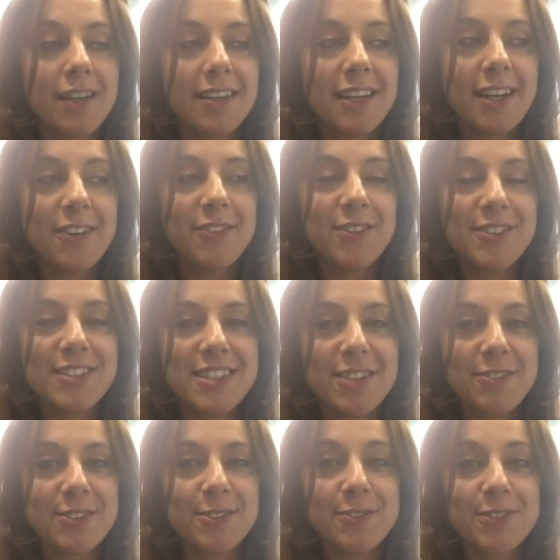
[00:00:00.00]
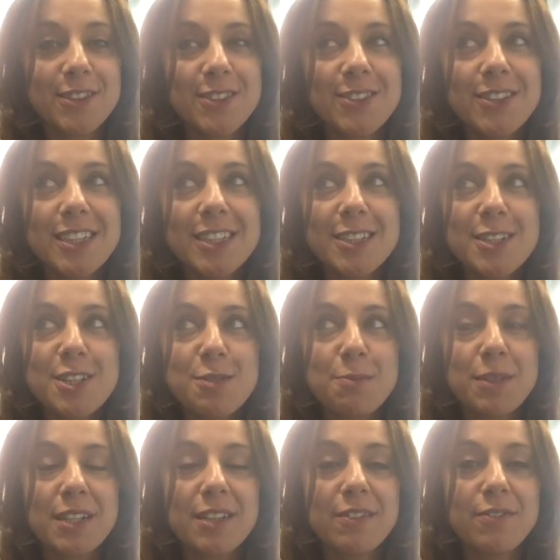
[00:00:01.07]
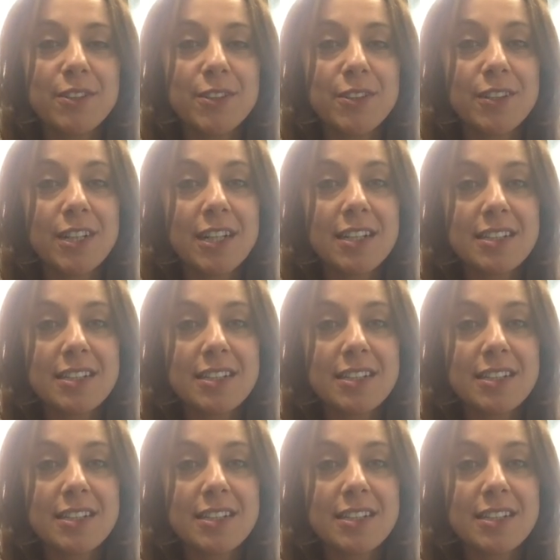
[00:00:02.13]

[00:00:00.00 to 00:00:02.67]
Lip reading: not if you suffered for 2 years, but if you're